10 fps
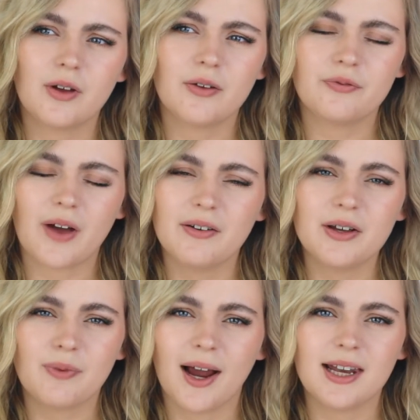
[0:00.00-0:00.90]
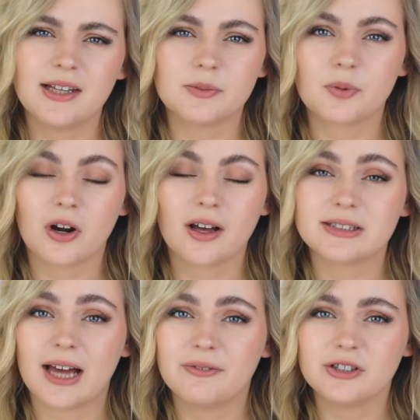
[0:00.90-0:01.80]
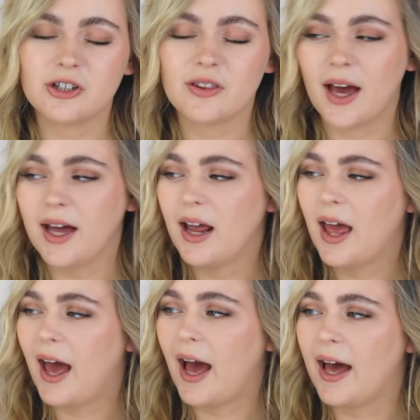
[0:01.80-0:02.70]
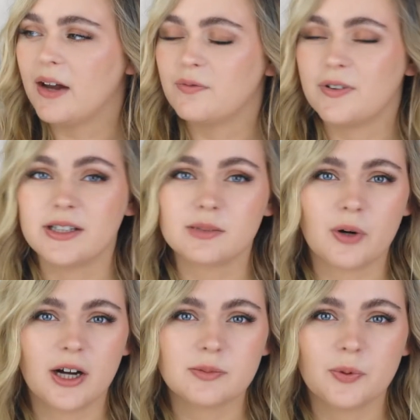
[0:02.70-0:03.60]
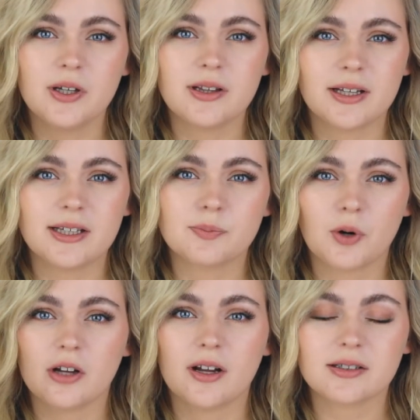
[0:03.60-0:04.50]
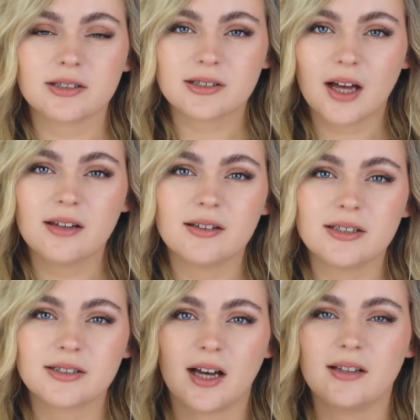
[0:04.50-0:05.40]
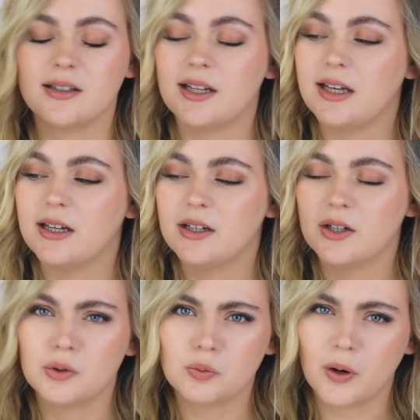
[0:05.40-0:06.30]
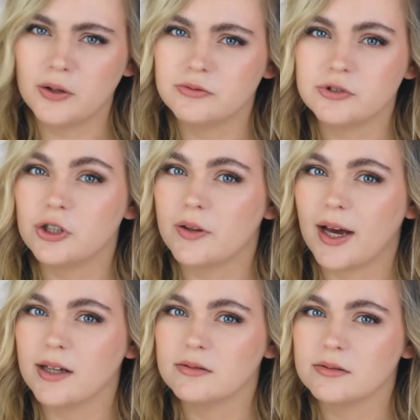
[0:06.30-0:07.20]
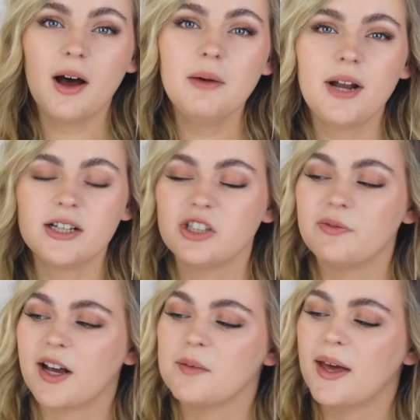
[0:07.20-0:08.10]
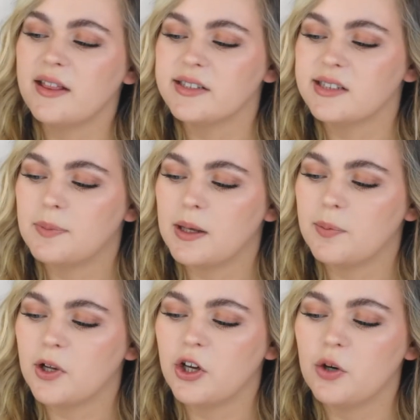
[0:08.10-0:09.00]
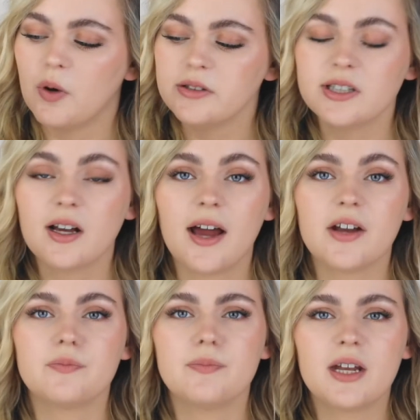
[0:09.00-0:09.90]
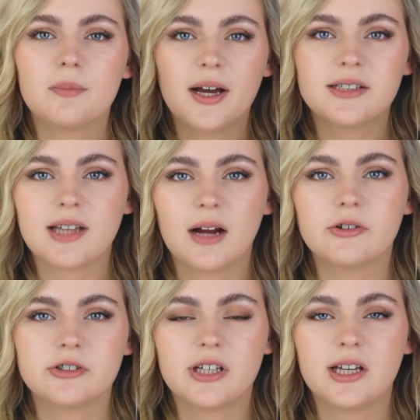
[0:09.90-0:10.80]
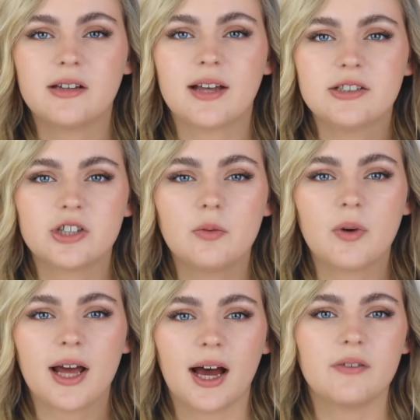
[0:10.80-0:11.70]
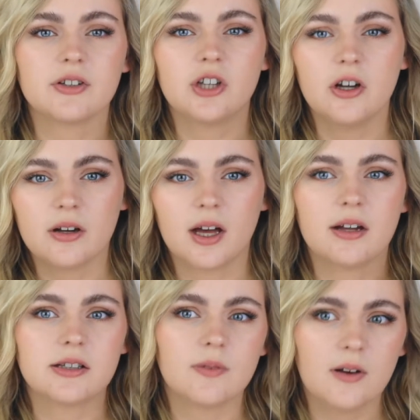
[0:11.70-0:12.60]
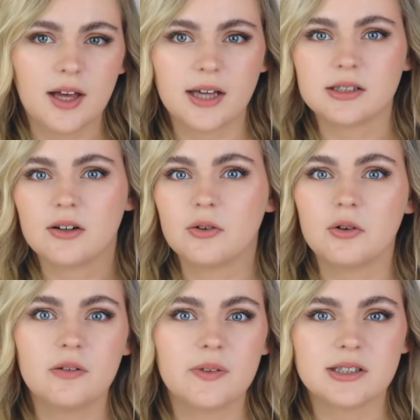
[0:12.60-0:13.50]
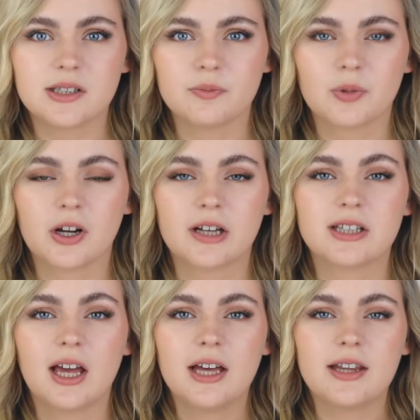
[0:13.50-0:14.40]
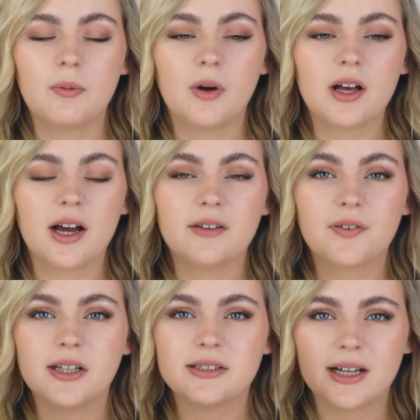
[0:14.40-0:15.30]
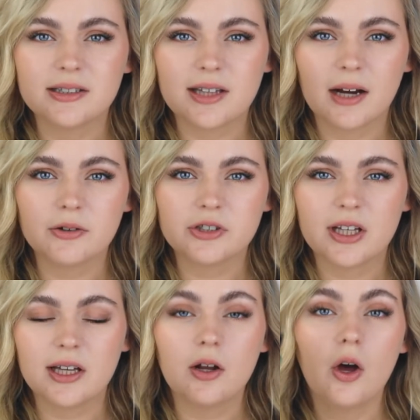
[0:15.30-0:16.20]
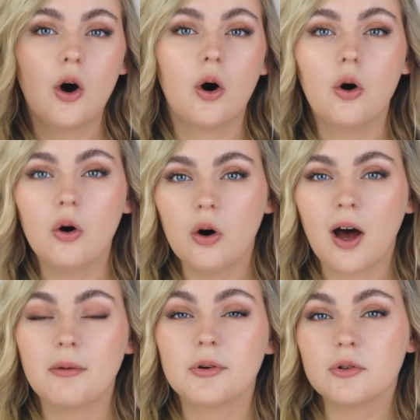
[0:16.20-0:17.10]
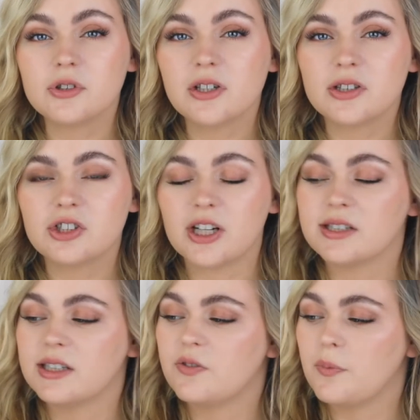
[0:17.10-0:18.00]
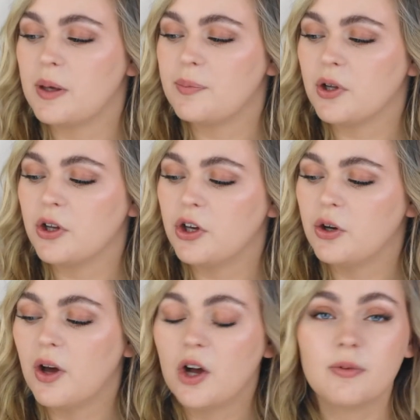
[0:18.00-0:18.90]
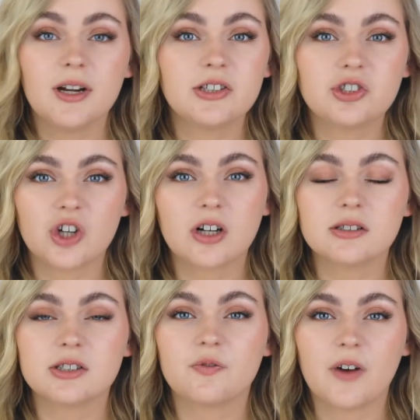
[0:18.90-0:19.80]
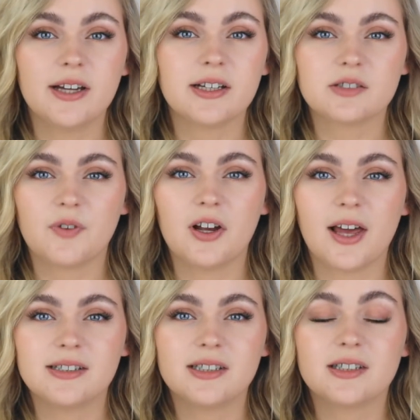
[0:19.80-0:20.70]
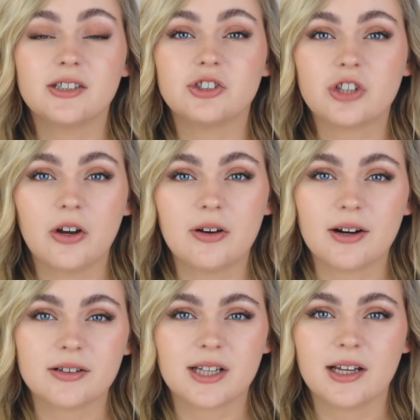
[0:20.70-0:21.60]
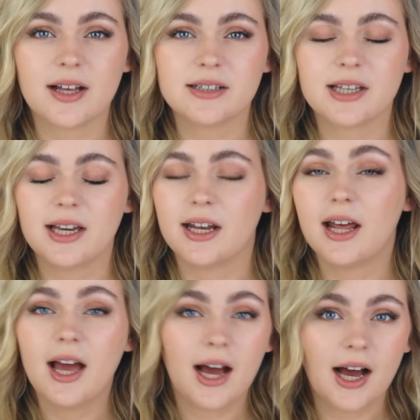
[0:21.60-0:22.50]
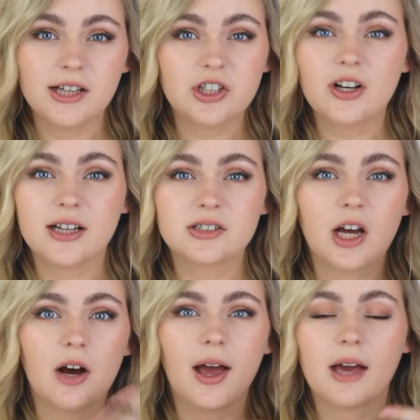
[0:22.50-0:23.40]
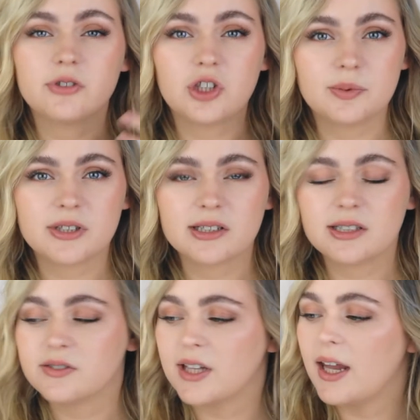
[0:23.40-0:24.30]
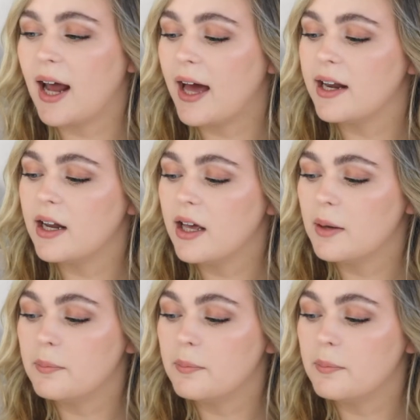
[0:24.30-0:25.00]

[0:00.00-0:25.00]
very rarely do products ever do that, and for this price point, this product certainly won't do that. So I would actually recommend this to people who want to kind of minimize their routine. They don't want to have a toner, an exfoliator, and all of these different products. They want to kind of condense their routine. Or I would also suggest this for people who really struggle to find exfoliators that don't irritate their skin. As you guys know, I have super sensitive skin, and